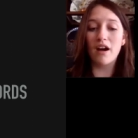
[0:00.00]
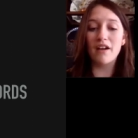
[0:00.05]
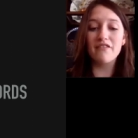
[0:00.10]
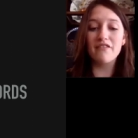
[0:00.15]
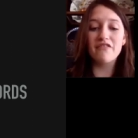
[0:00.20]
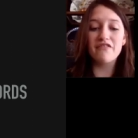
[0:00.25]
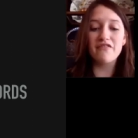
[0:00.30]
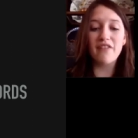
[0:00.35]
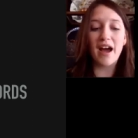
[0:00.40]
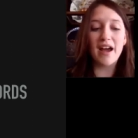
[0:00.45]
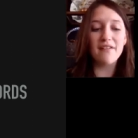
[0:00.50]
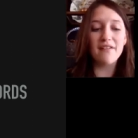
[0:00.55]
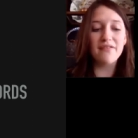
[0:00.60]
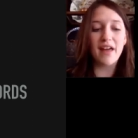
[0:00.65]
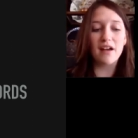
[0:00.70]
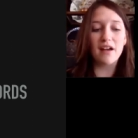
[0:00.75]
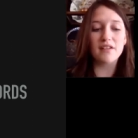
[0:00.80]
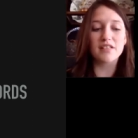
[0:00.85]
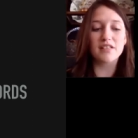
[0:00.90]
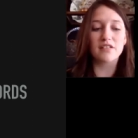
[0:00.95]
on
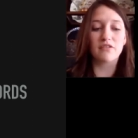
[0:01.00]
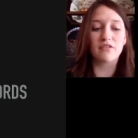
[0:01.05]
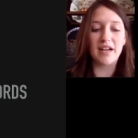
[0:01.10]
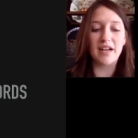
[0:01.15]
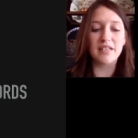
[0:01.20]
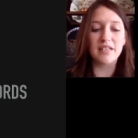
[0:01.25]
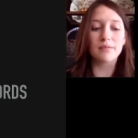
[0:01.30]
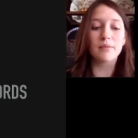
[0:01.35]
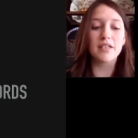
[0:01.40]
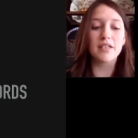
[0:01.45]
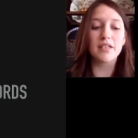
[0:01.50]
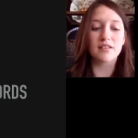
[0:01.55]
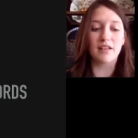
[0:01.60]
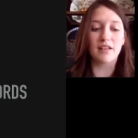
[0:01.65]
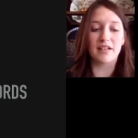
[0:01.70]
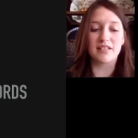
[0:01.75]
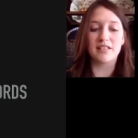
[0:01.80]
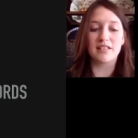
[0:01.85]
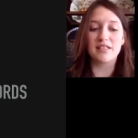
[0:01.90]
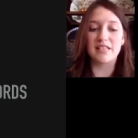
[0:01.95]
5,000 randomly
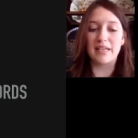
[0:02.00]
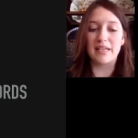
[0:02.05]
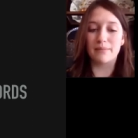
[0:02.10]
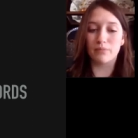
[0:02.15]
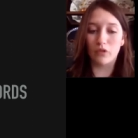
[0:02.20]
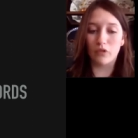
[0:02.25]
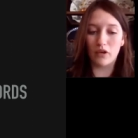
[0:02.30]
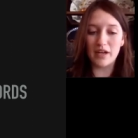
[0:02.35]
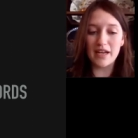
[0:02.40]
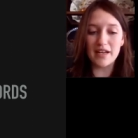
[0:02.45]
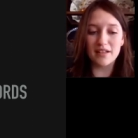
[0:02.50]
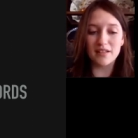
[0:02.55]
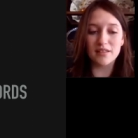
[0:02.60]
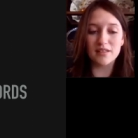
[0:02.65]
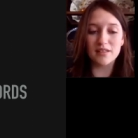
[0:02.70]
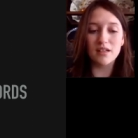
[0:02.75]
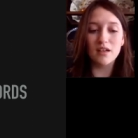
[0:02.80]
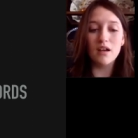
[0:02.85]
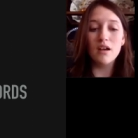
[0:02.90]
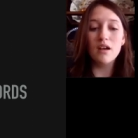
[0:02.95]
selected state
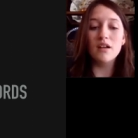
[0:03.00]
employees